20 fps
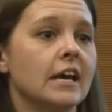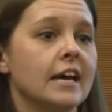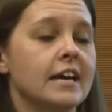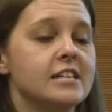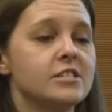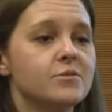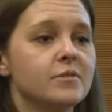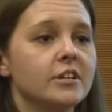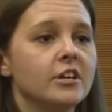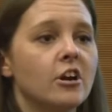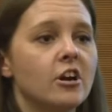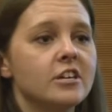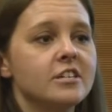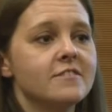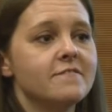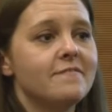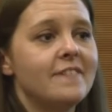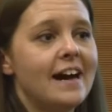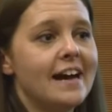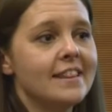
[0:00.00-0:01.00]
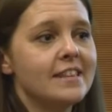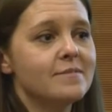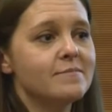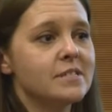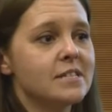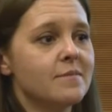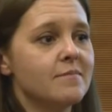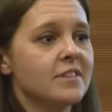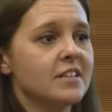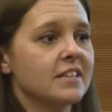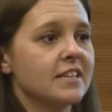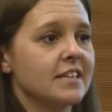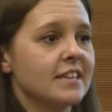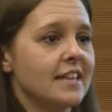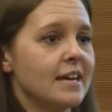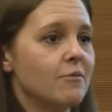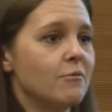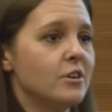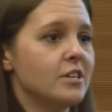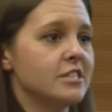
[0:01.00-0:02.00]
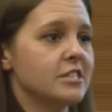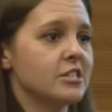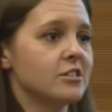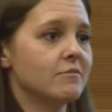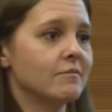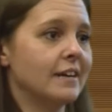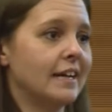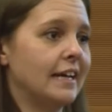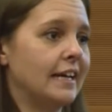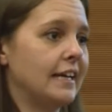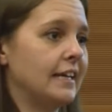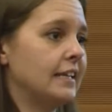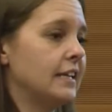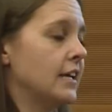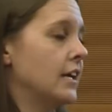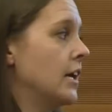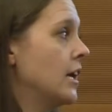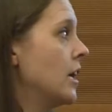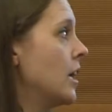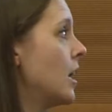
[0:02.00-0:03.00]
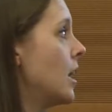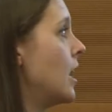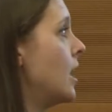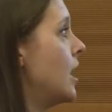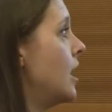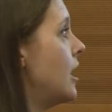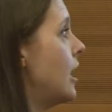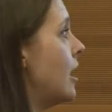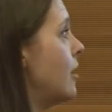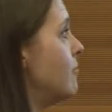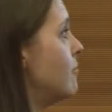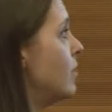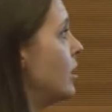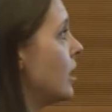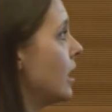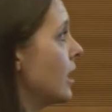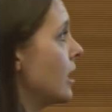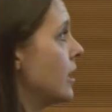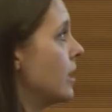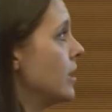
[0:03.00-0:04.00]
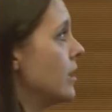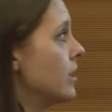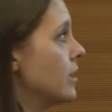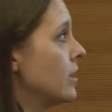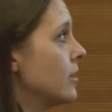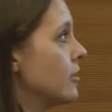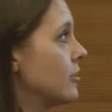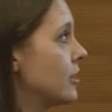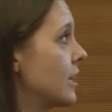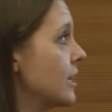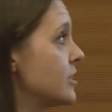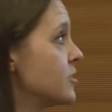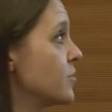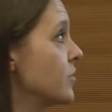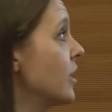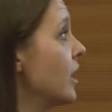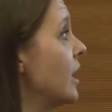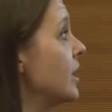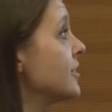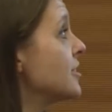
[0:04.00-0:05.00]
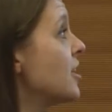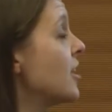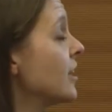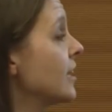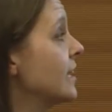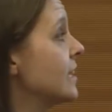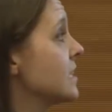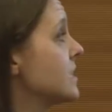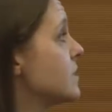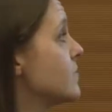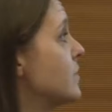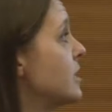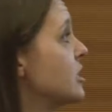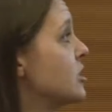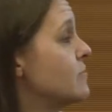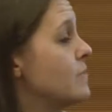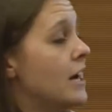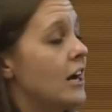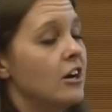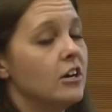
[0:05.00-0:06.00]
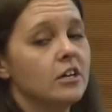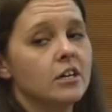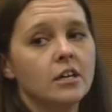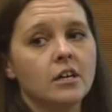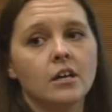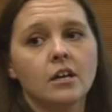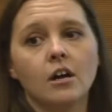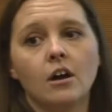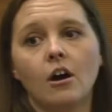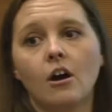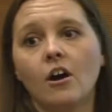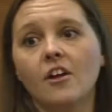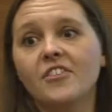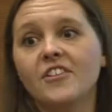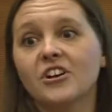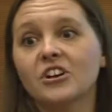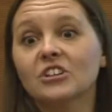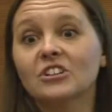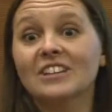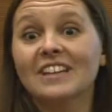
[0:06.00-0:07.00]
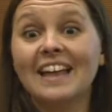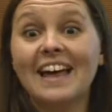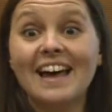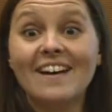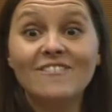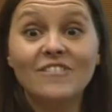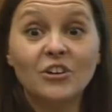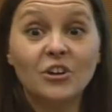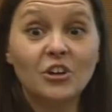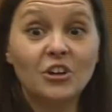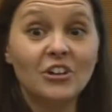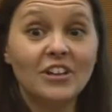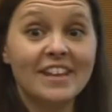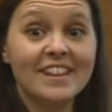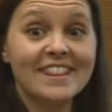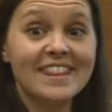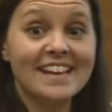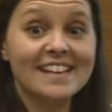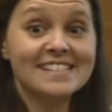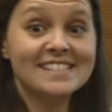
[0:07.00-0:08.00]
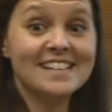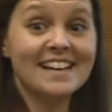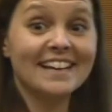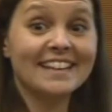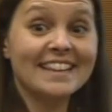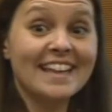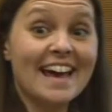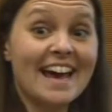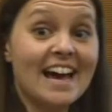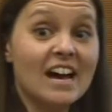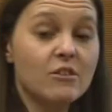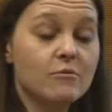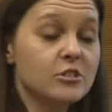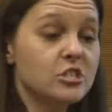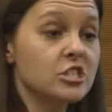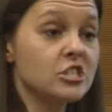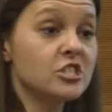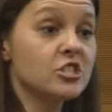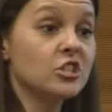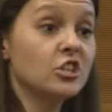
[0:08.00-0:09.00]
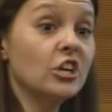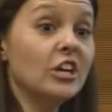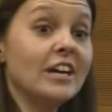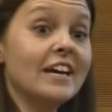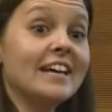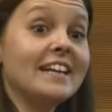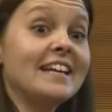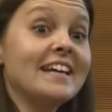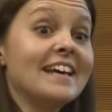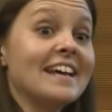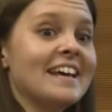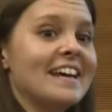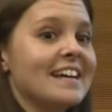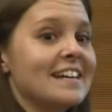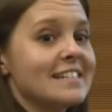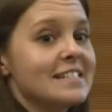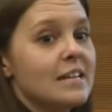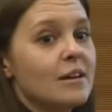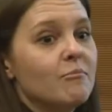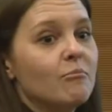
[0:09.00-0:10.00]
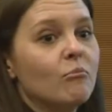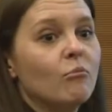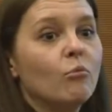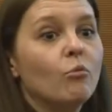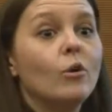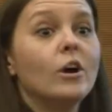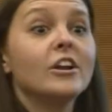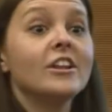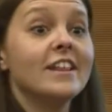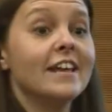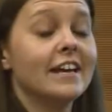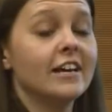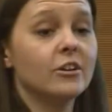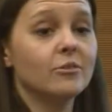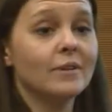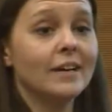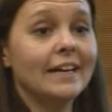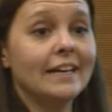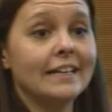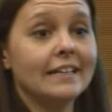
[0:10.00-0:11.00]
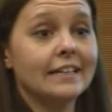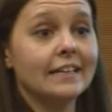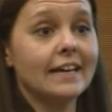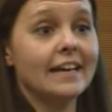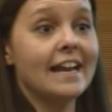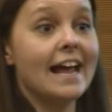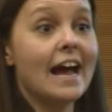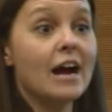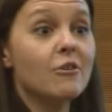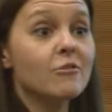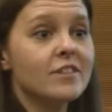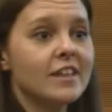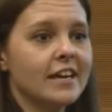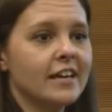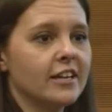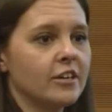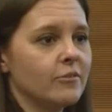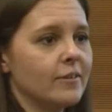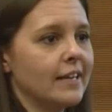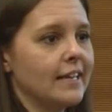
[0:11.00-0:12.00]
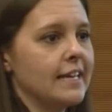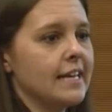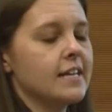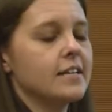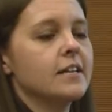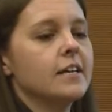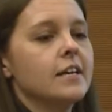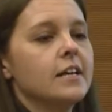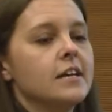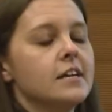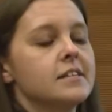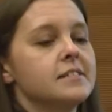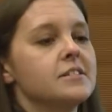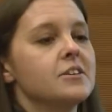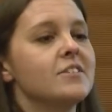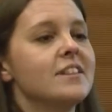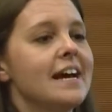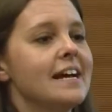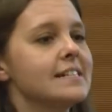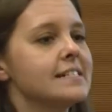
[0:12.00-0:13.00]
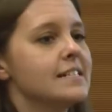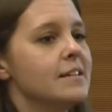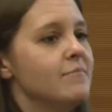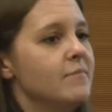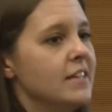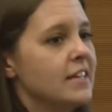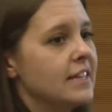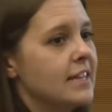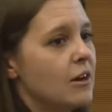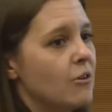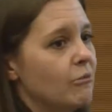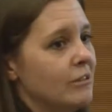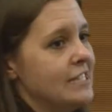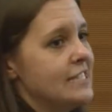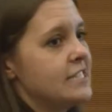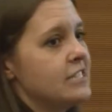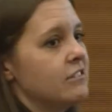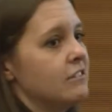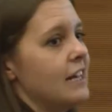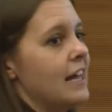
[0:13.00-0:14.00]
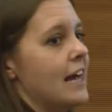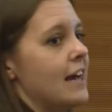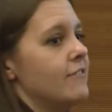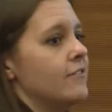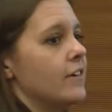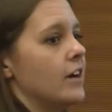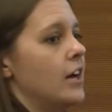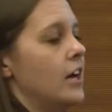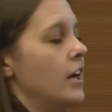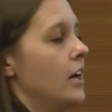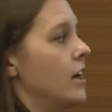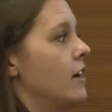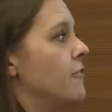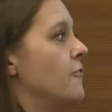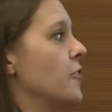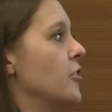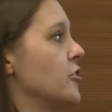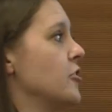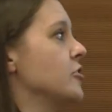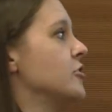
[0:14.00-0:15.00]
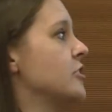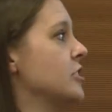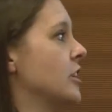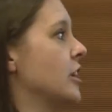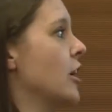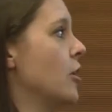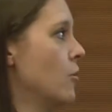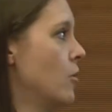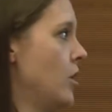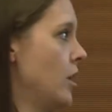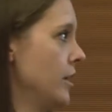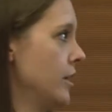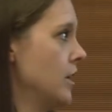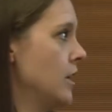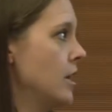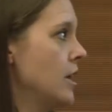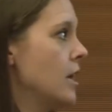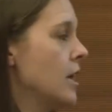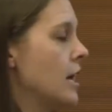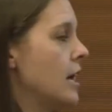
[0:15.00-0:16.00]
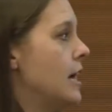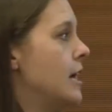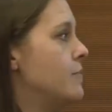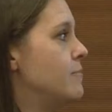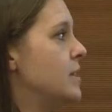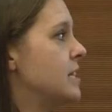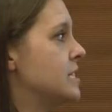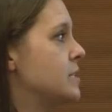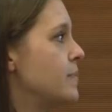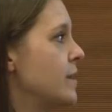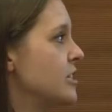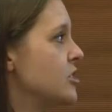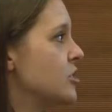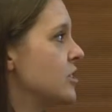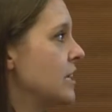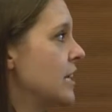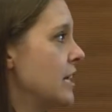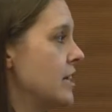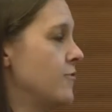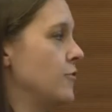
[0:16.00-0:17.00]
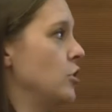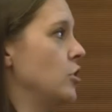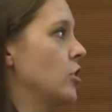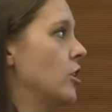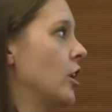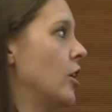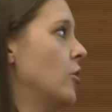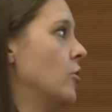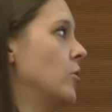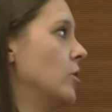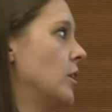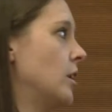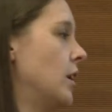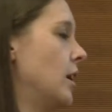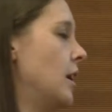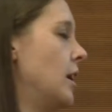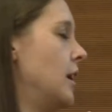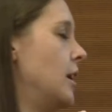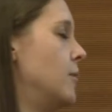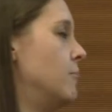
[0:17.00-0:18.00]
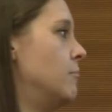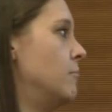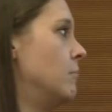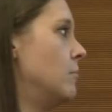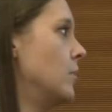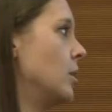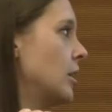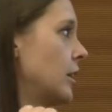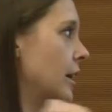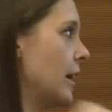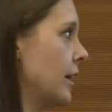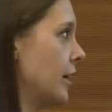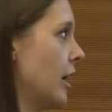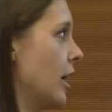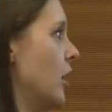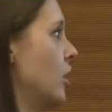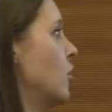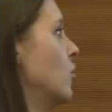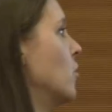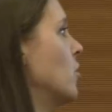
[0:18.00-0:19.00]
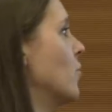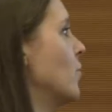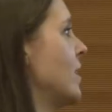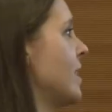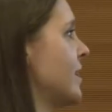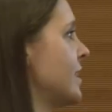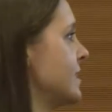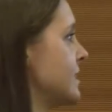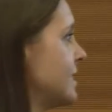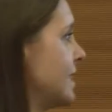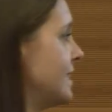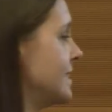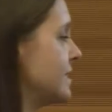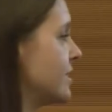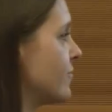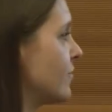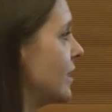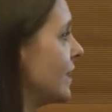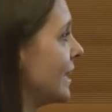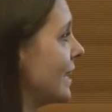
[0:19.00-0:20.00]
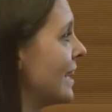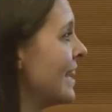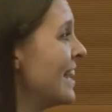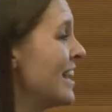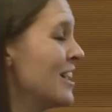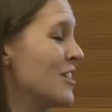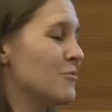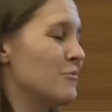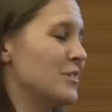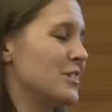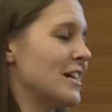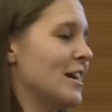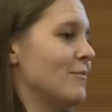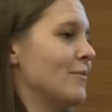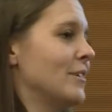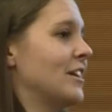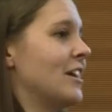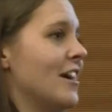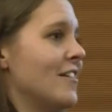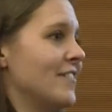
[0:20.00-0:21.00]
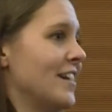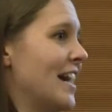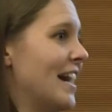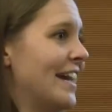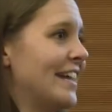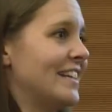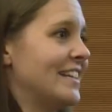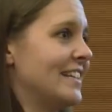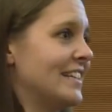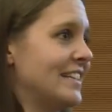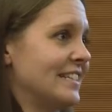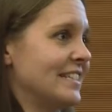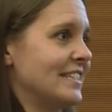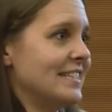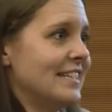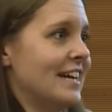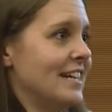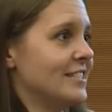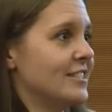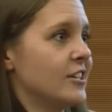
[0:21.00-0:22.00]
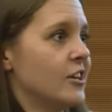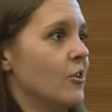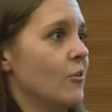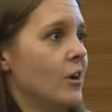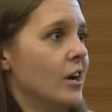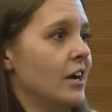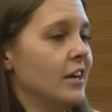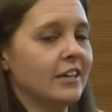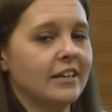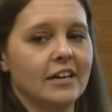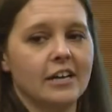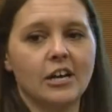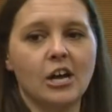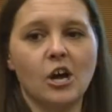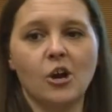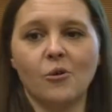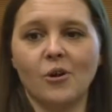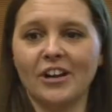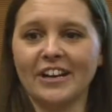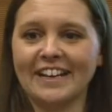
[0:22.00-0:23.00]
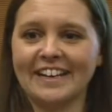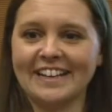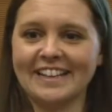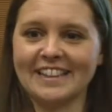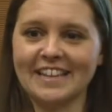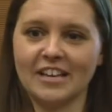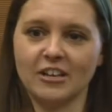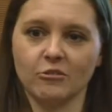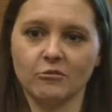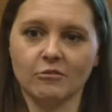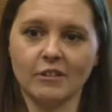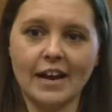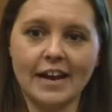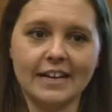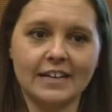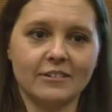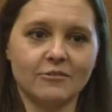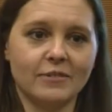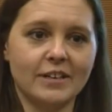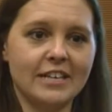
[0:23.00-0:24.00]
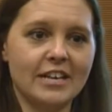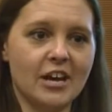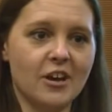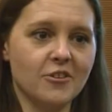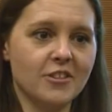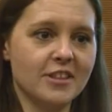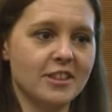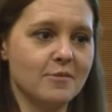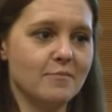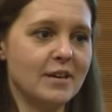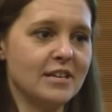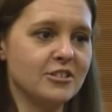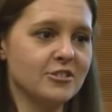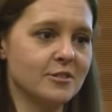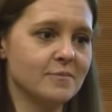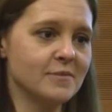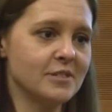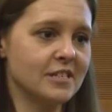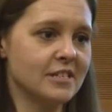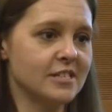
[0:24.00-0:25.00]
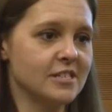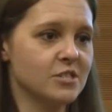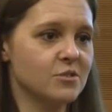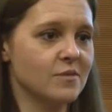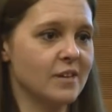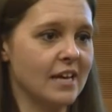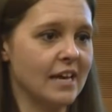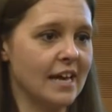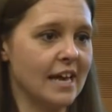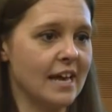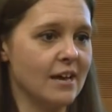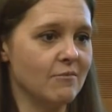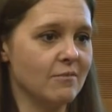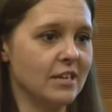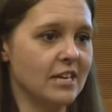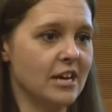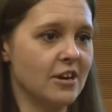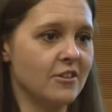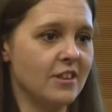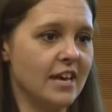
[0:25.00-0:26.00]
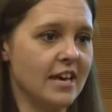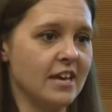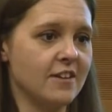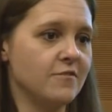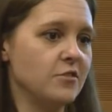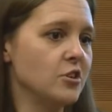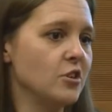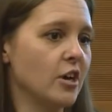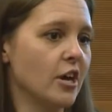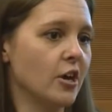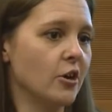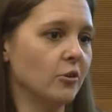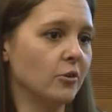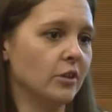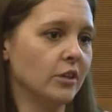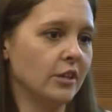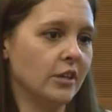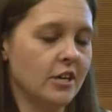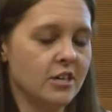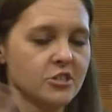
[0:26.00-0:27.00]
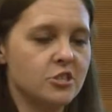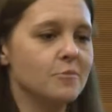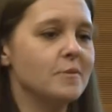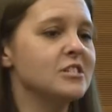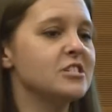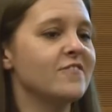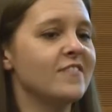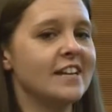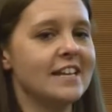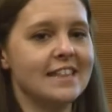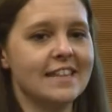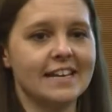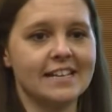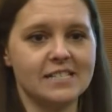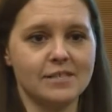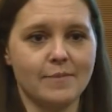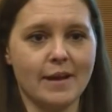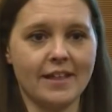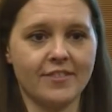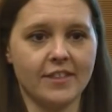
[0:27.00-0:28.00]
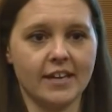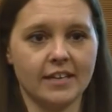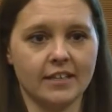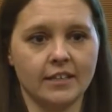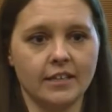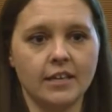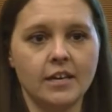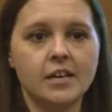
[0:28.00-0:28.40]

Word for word: It's really hard to find them something that they want to read um, it, because we're not talking as much about on their level and things like that, which is good, except what are they going to read and how are they going to read it? So that's something that we still have uh, further to go on, um, especially if you go um, gung ho with science of reading, which I would caveat not to go gung ho on anything, right? We know that the pendulum is going to swing, and we know that if you go too much of anything is a bad thing.